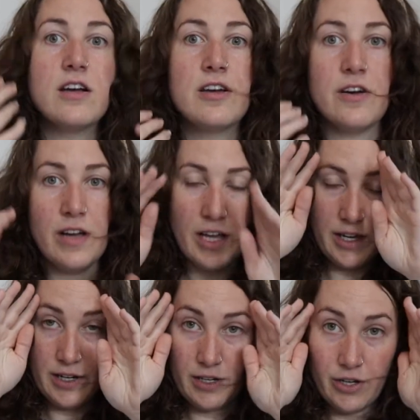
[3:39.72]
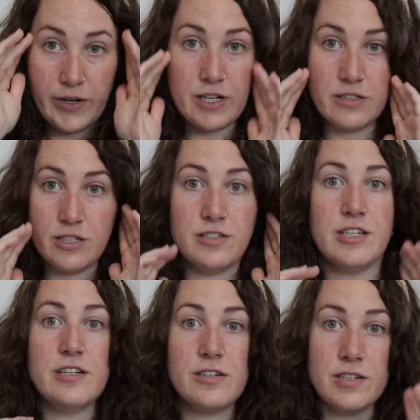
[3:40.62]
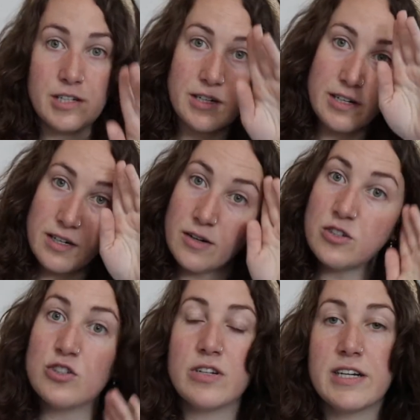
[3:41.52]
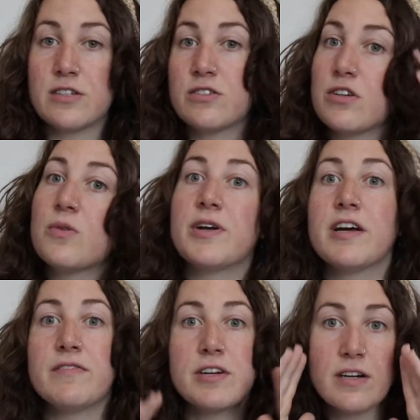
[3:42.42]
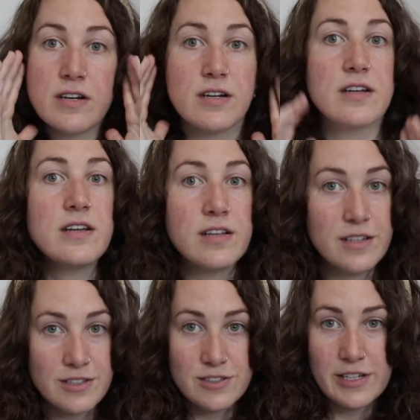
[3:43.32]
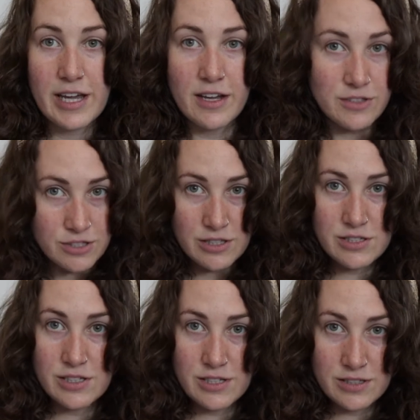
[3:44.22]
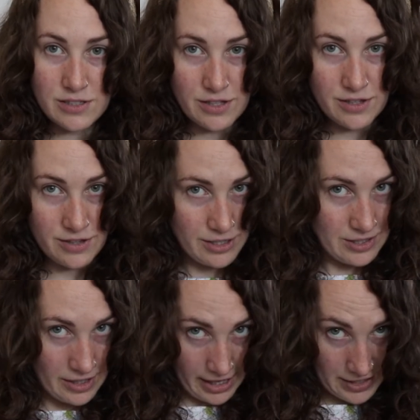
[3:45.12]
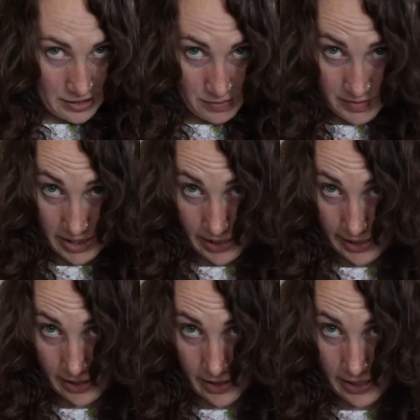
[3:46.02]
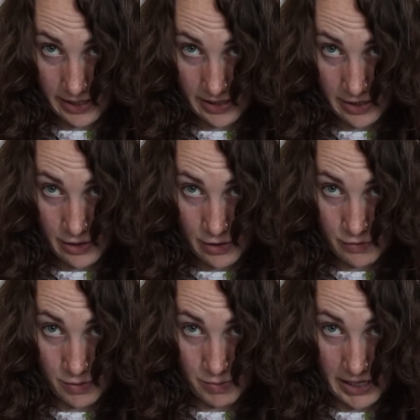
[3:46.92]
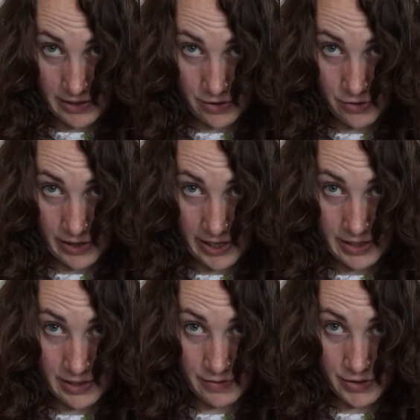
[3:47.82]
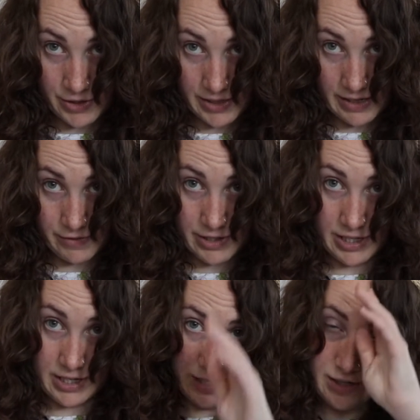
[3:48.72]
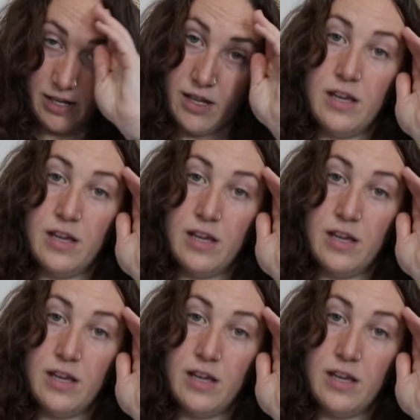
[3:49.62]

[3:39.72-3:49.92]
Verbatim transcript: go ahead and go out to dinner or drinks or whatever. So yeah, so this is the third item that I got from By the Thread. If you're ever in